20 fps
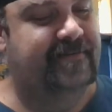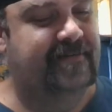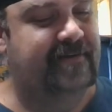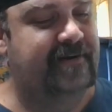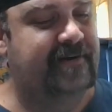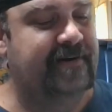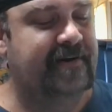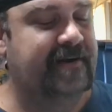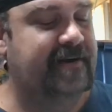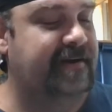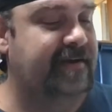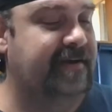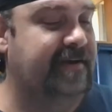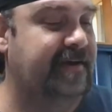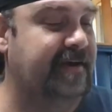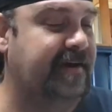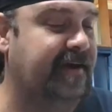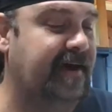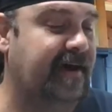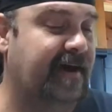they're getting a
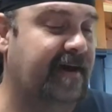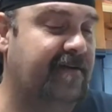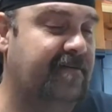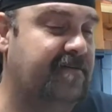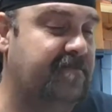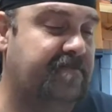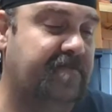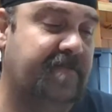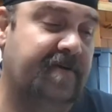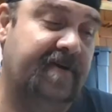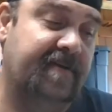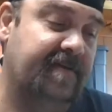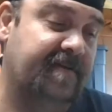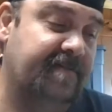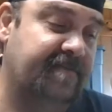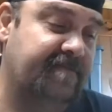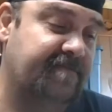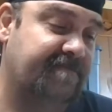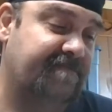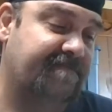kick out of it, but
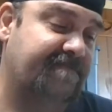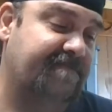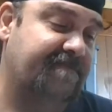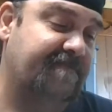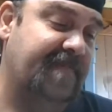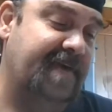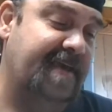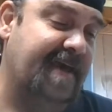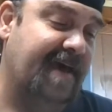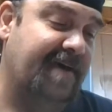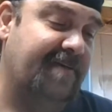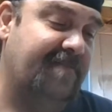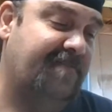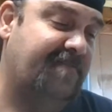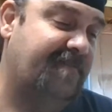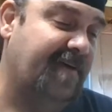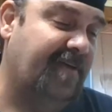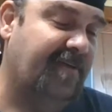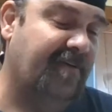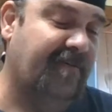me, I
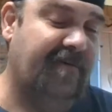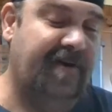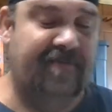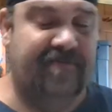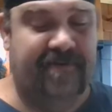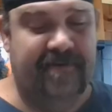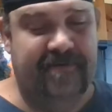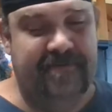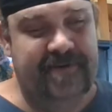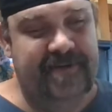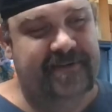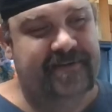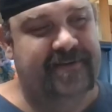fell away from it.